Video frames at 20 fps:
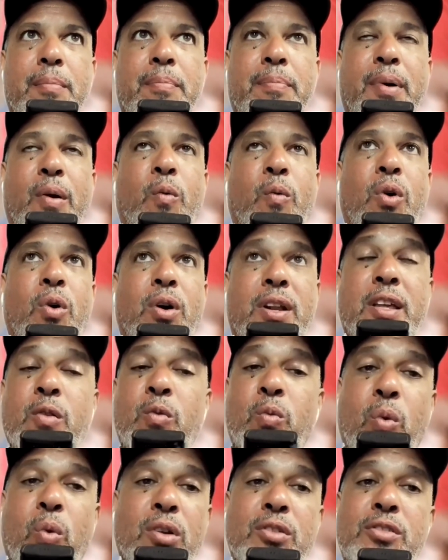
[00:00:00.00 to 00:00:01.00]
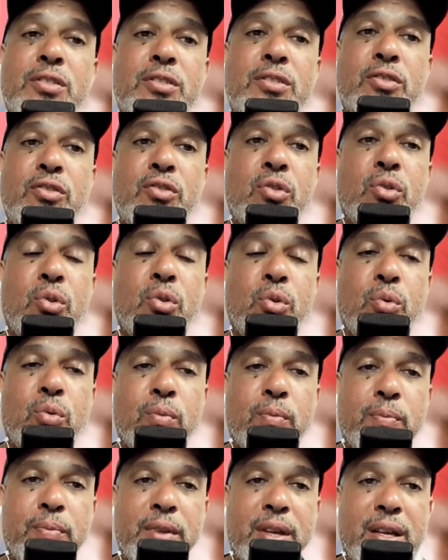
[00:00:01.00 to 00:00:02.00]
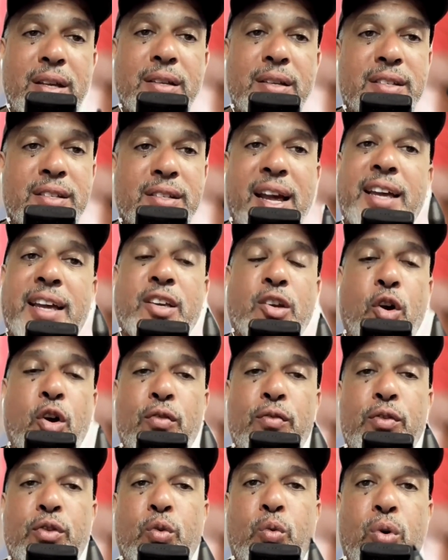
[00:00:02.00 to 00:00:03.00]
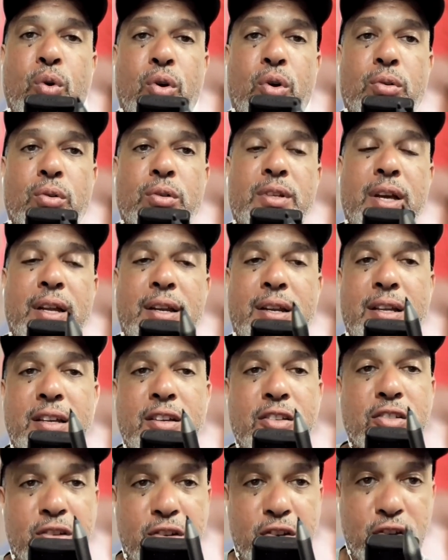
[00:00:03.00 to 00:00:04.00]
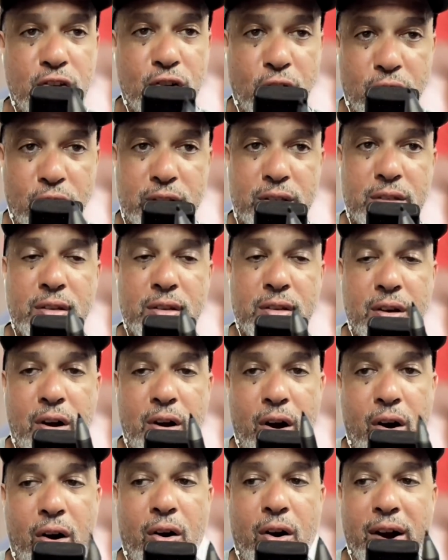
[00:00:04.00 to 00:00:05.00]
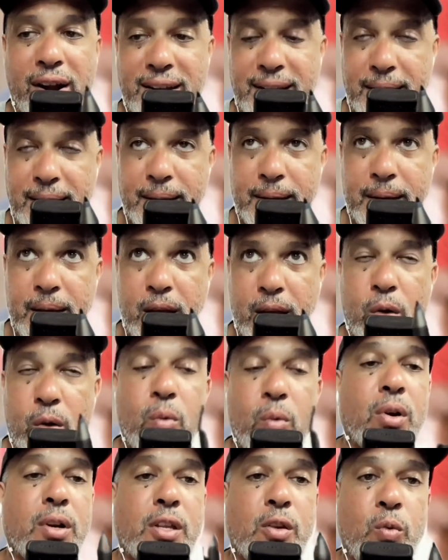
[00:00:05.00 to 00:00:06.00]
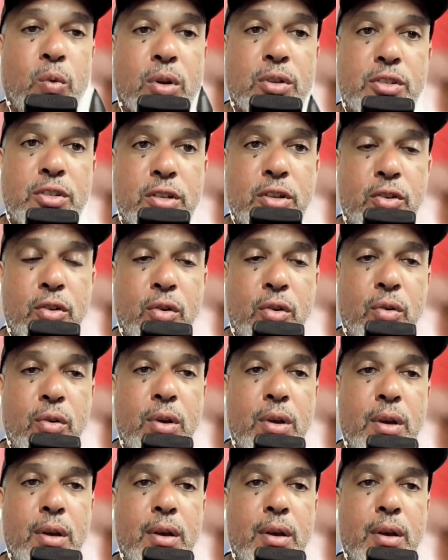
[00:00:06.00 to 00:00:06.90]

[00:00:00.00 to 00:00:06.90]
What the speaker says: But what he wants to do is take over the world. And he is not hiding what he wants to do.